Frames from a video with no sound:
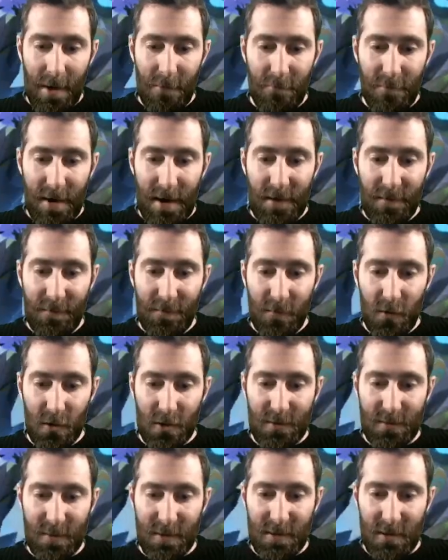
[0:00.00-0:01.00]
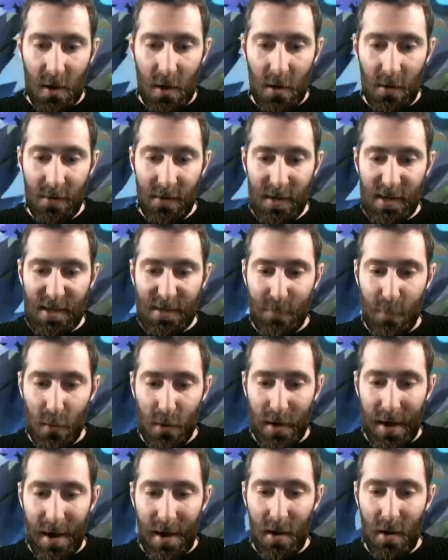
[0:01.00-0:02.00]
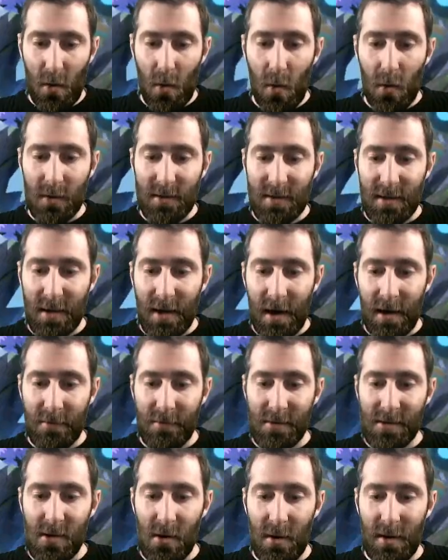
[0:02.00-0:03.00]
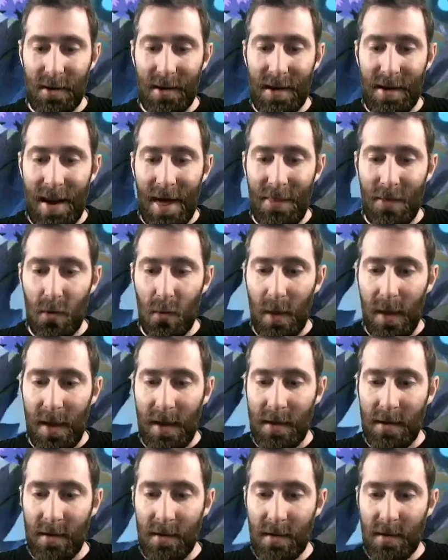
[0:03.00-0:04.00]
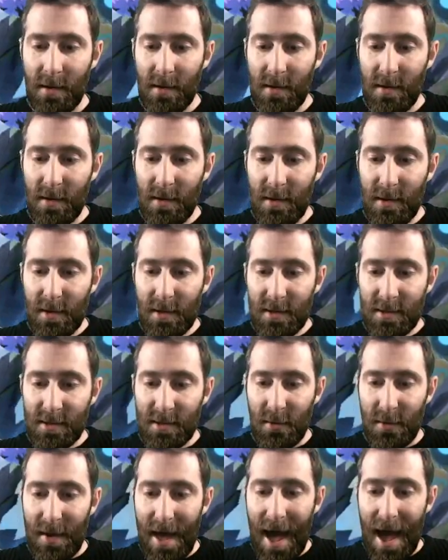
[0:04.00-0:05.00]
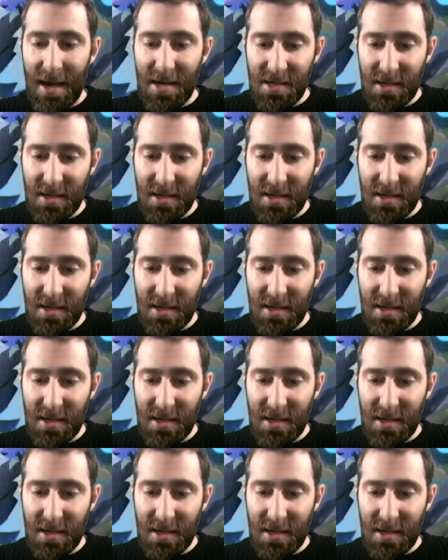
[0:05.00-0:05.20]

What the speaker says: Our reinforcements on this board are also going to result in another win. So we